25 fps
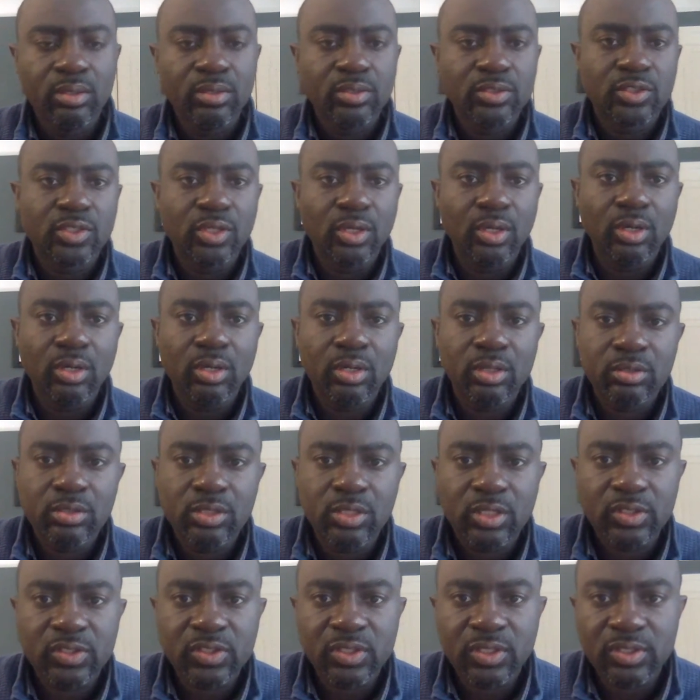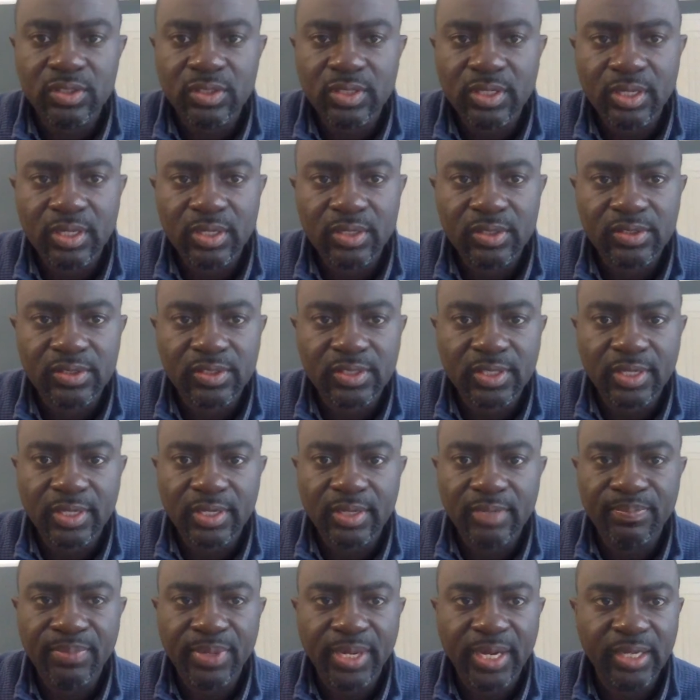So this is the
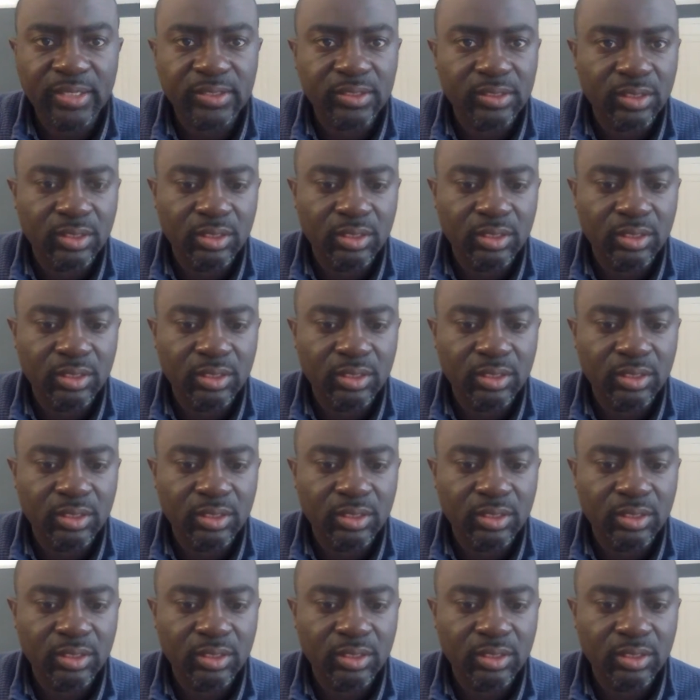second part,